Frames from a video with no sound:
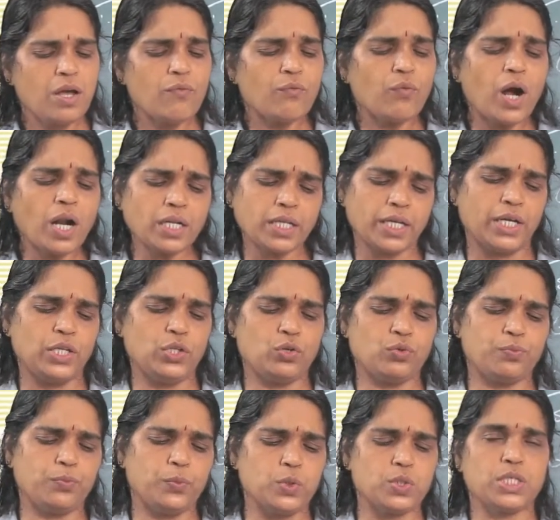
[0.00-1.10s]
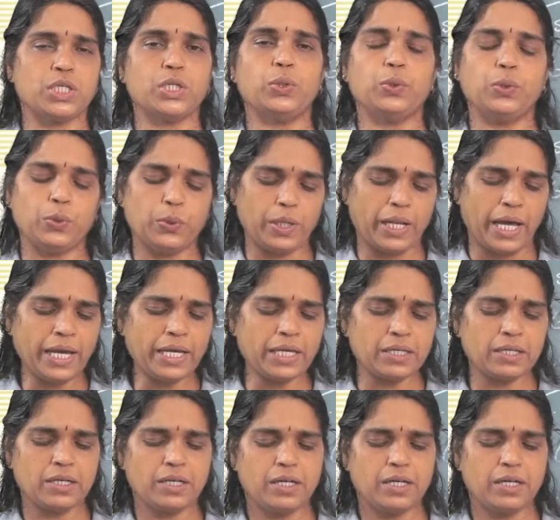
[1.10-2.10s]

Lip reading: What kind of music do you like?